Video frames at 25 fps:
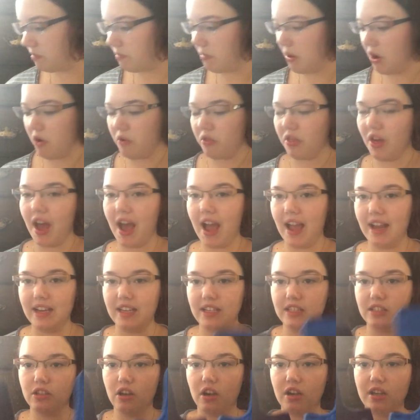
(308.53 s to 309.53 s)
both
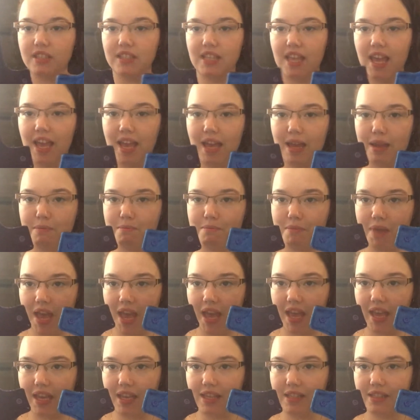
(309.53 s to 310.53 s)
Heidi's Hearts
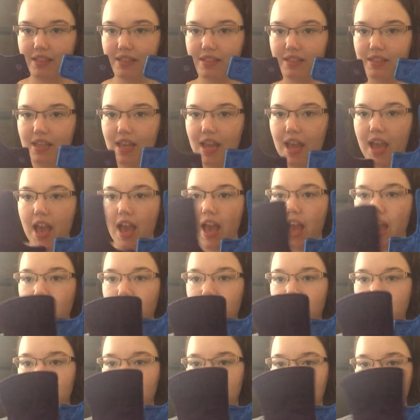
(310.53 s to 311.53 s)
Handmades.
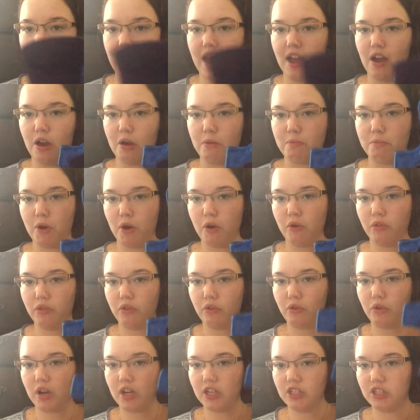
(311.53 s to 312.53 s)
They are both
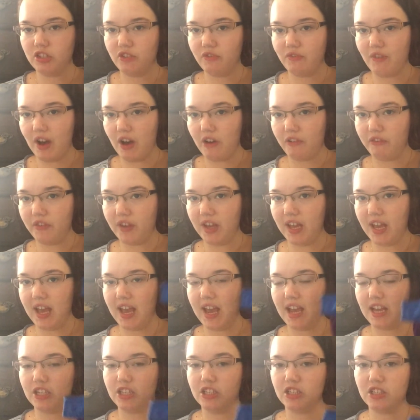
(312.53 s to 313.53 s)
crushed velvet.
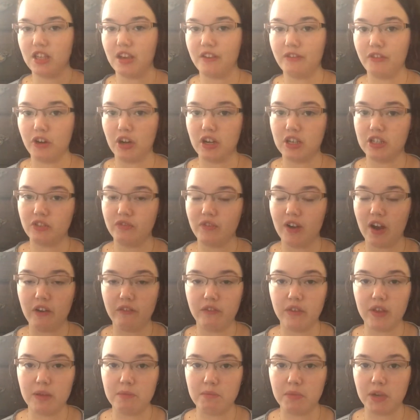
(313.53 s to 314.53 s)
I just love crushed
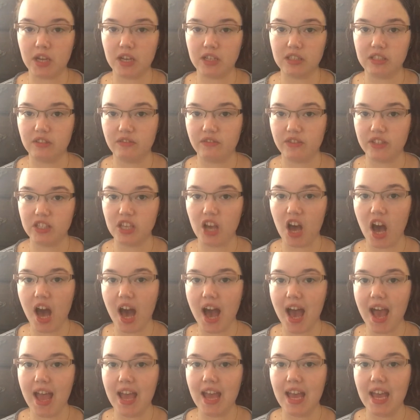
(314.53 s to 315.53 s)
velvet because if it's
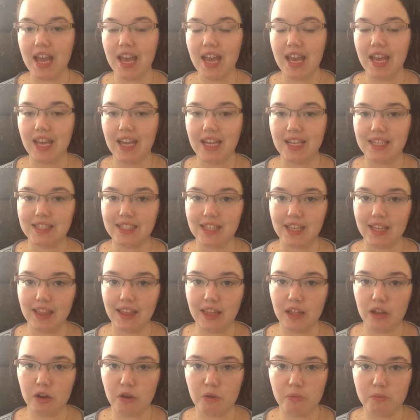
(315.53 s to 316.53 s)
hot, it's a
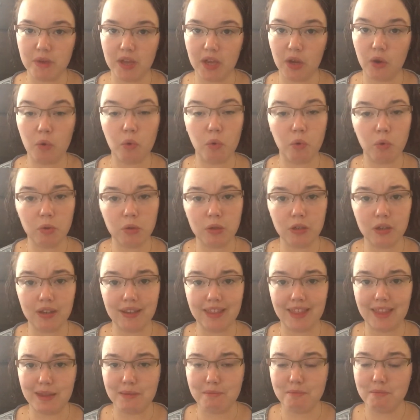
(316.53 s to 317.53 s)
little bit cooler
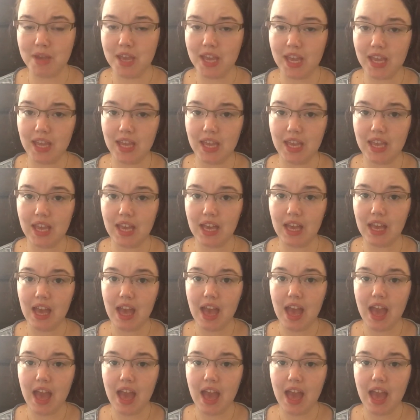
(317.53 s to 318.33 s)
than minky,